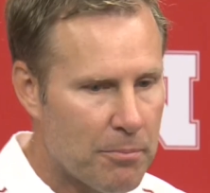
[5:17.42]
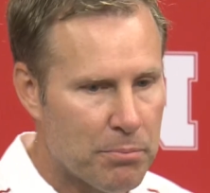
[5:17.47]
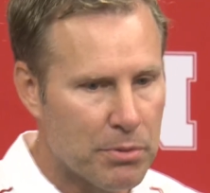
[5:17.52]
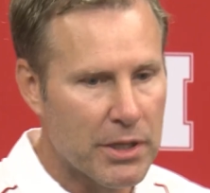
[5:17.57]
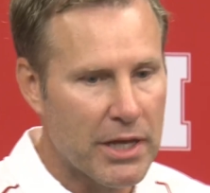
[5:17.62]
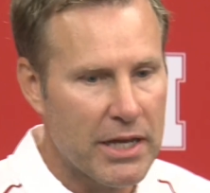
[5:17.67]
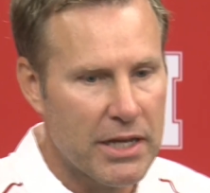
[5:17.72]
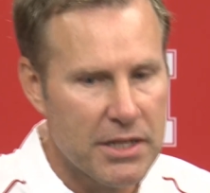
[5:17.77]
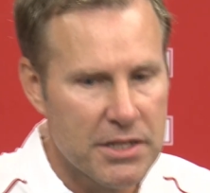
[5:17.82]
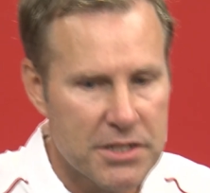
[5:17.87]

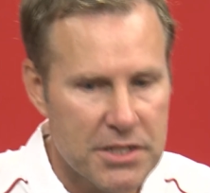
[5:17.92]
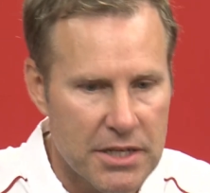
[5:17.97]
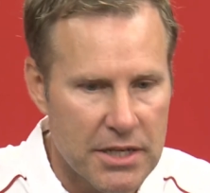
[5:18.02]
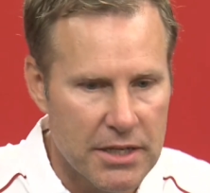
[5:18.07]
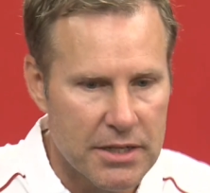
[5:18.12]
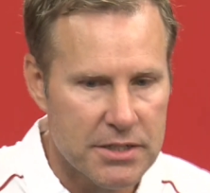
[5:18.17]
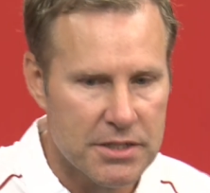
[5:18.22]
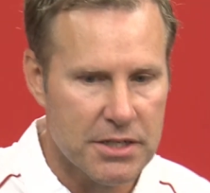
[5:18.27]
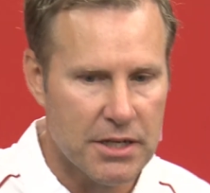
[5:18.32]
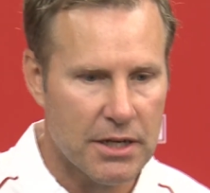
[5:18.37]
Blaze
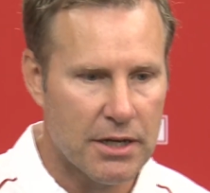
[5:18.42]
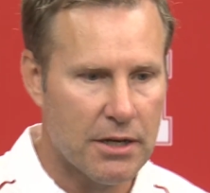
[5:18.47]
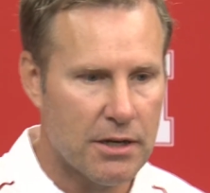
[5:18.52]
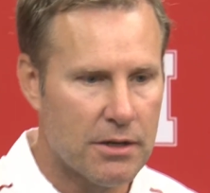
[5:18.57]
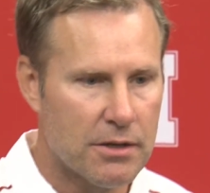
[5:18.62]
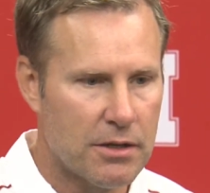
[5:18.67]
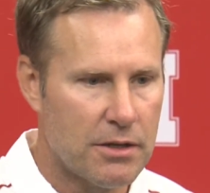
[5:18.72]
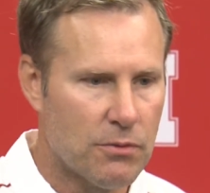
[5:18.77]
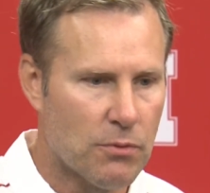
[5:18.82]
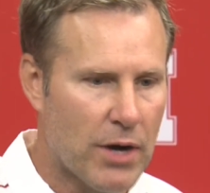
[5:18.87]
is
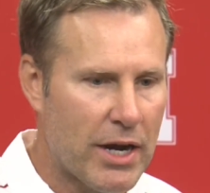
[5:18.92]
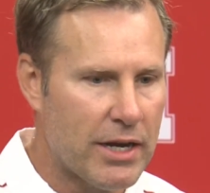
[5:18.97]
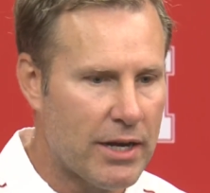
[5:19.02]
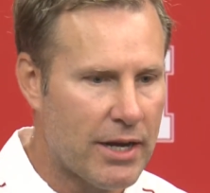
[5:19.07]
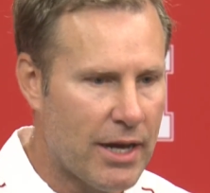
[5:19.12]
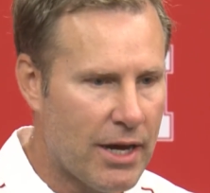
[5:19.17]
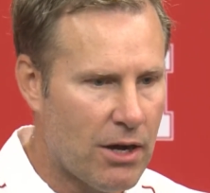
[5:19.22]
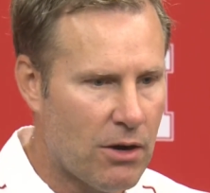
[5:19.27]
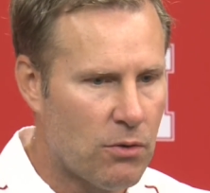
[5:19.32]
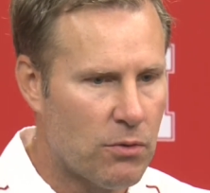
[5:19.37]
right
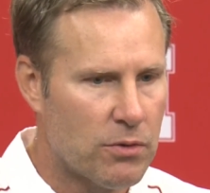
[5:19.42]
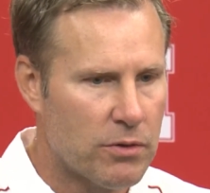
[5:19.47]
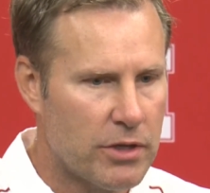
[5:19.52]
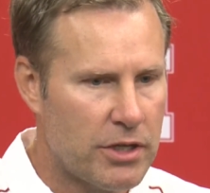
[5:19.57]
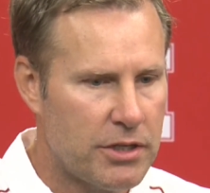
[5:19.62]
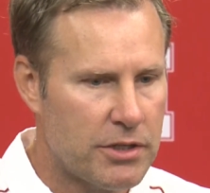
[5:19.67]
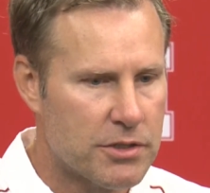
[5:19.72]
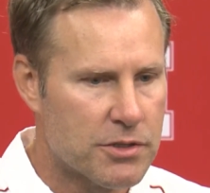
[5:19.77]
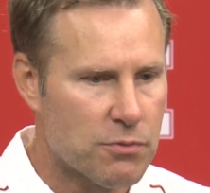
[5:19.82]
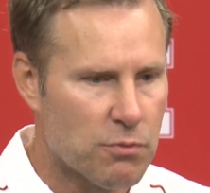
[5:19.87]
now.
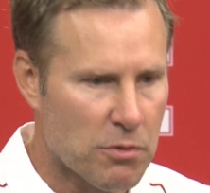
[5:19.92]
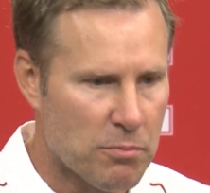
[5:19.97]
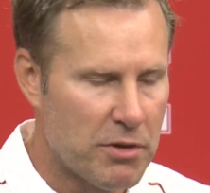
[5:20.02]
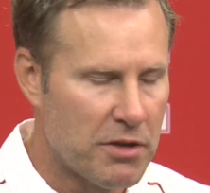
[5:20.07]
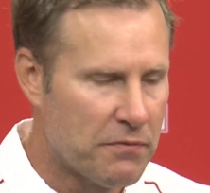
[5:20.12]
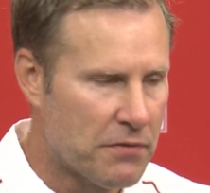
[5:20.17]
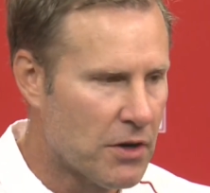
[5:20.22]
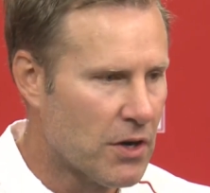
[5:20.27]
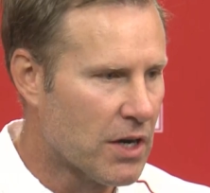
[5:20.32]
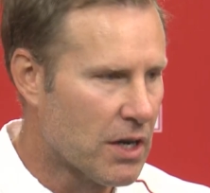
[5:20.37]
We're
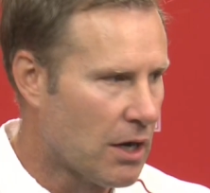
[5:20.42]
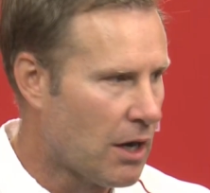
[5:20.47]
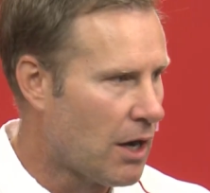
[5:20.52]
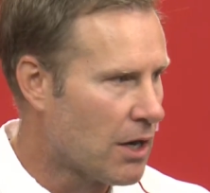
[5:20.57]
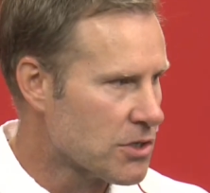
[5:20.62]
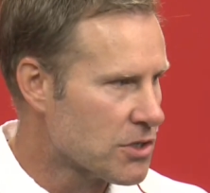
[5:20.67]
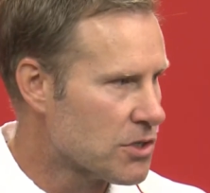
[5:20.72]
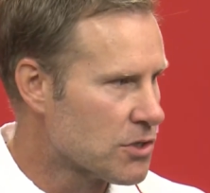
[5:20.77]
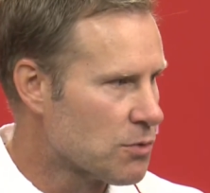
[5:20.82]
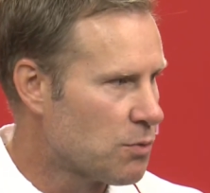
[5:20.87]
being very
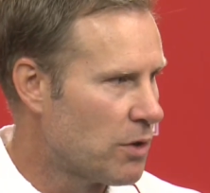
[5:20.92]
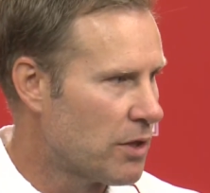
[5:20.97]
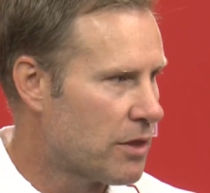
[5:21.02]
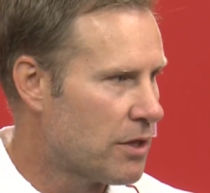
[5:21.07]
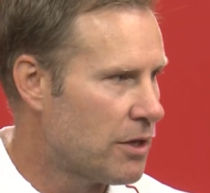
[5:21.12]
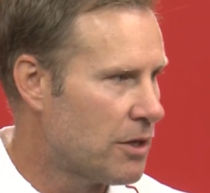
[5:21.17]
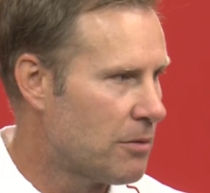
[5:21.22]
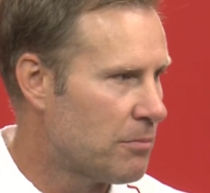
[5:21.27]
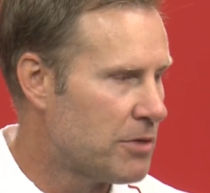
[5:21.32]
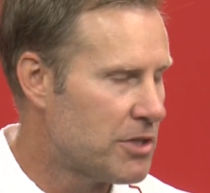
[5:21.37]
cautious with
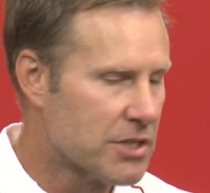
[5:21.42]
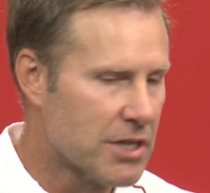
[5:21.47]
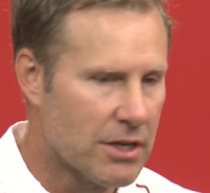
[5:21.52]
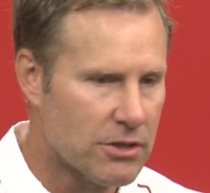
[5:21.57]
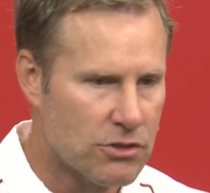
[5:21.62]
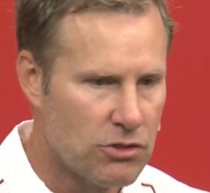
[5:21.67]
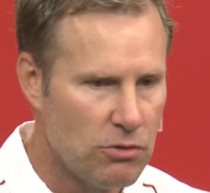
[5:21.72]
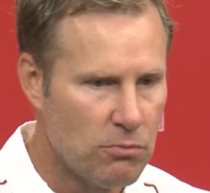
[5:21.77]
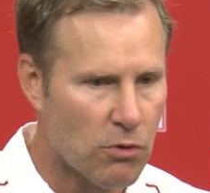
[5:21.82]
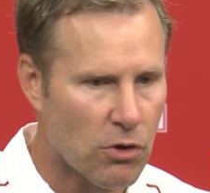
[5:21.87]
him. He's
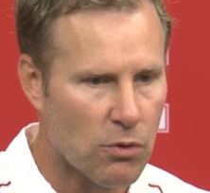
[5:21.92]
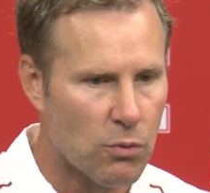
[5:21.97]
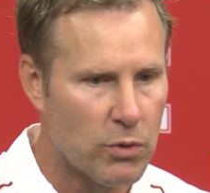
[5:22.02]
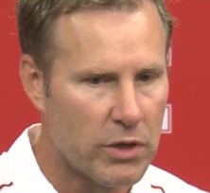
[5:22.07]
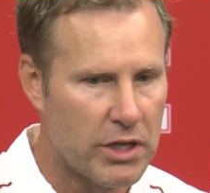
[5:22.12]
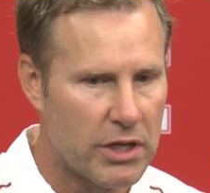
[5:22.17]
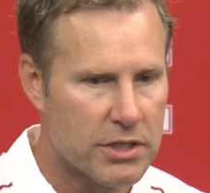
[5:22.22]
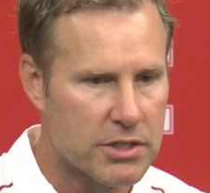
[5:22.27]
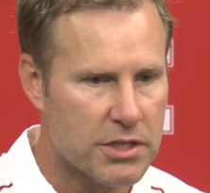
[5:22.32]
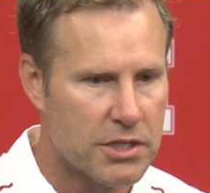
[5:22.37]
got two more
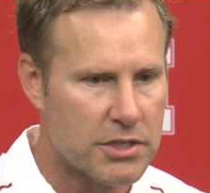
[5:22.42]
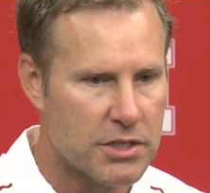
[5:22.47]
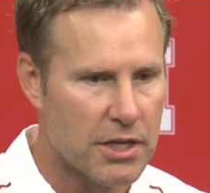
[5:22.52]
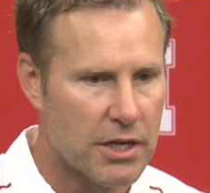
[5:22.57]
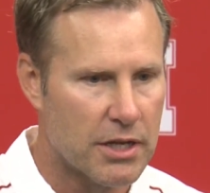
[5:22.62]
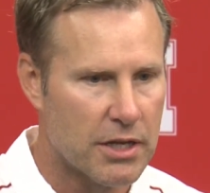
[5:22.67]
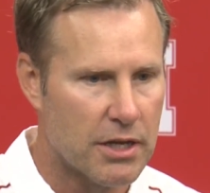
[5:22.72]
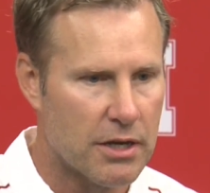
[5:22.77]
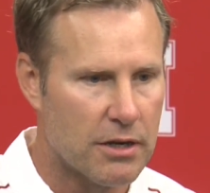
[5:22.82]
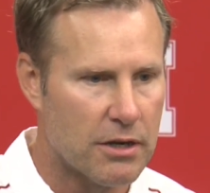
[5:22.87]
weeks. He's
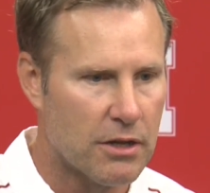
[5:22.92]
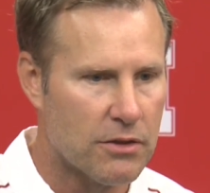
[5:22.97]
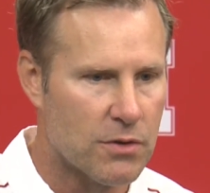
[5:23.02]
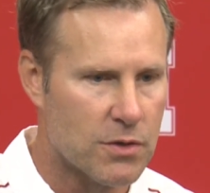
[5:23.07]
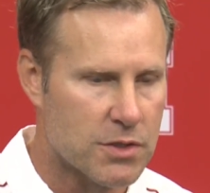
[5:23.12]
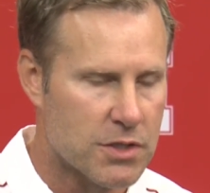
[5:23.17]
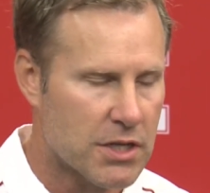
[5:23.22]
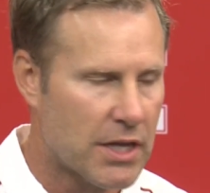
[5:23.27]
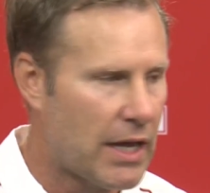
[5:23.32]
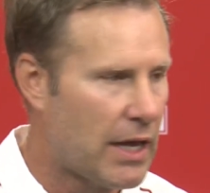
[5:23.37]
going to get
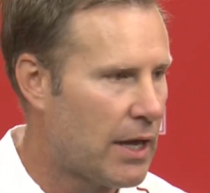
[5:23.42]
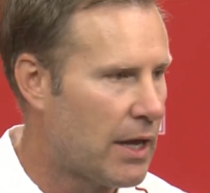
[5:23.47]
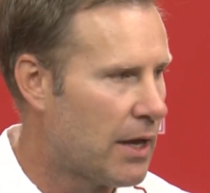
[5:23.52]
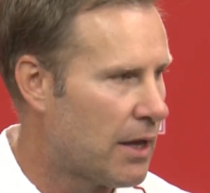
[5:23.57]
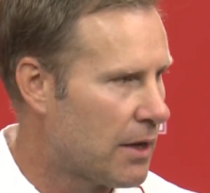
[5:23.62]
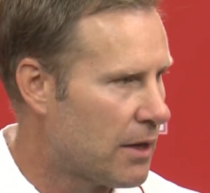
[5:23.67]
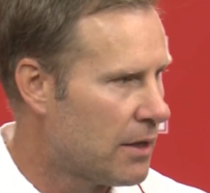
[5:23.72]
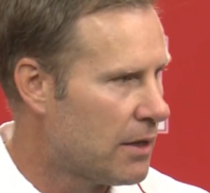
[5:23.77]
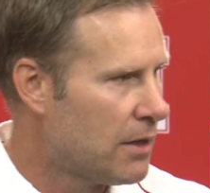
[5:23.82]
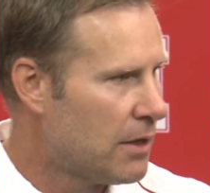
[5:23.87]
another
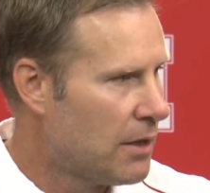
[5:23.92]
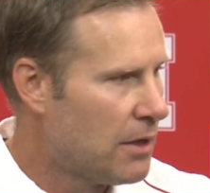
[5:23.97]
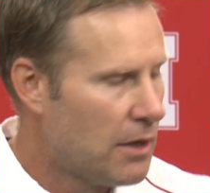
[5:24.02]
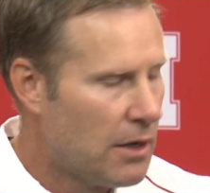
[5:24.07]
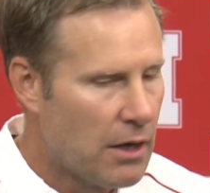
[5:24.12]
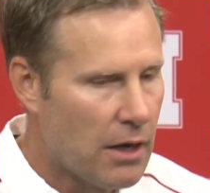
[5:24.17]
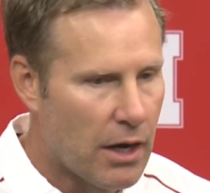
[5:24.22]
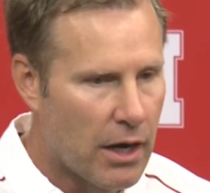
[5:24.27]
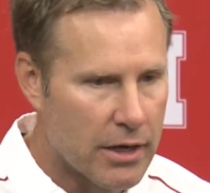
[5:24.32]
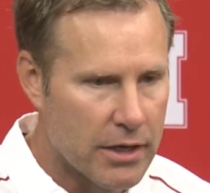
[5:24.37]
scan
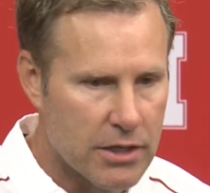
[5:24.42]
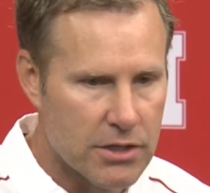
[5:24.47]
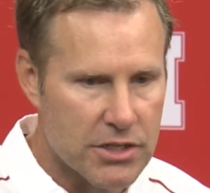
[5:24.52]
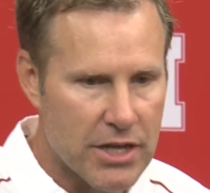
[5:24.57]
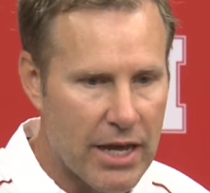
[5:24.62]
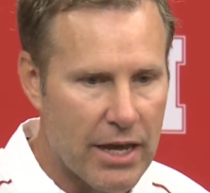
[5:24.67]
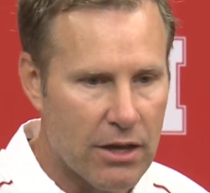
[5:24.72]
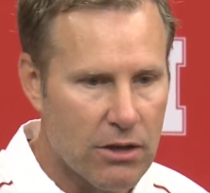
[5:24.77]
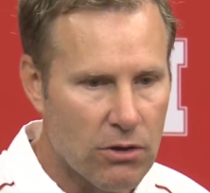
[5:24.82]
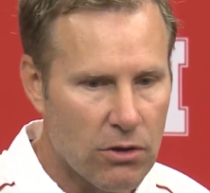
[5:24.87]
on
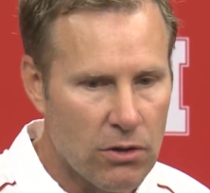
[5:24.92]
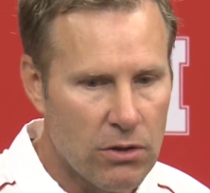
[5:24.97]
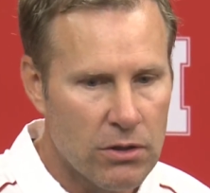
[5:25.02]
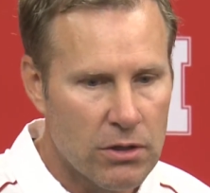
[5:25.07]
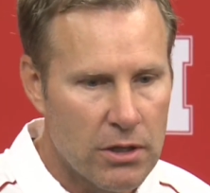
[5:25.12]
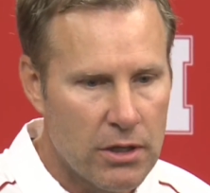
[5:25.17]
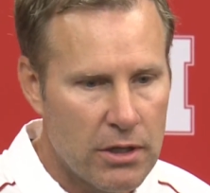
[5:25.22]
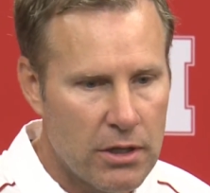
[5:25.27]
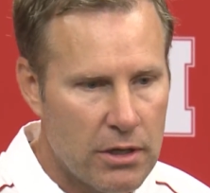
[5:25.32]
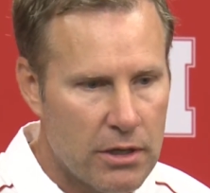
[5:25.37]
his
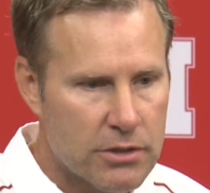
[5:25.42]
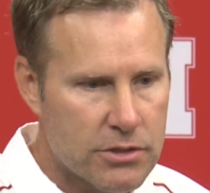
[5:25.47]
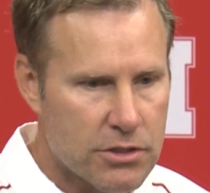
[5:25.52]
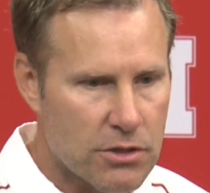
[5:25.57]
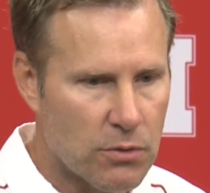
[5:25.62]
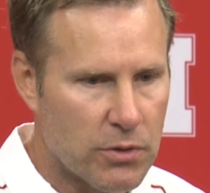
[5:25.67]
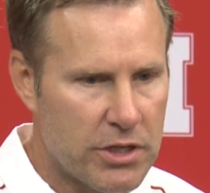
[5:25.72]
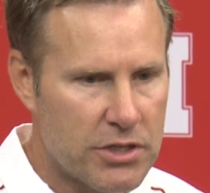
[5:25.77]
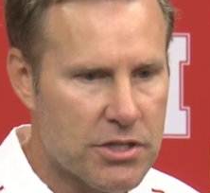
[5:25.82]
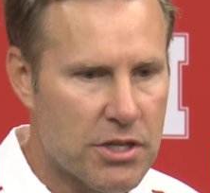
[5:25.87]
ankle.
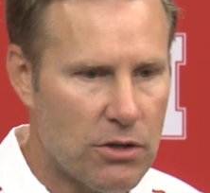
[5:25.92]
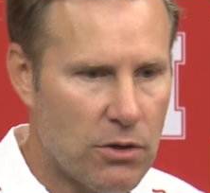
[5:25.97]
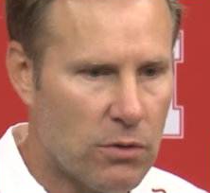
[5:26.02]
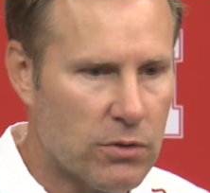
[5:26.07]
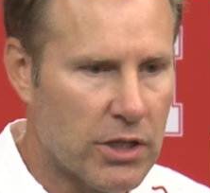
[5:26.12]
So he's the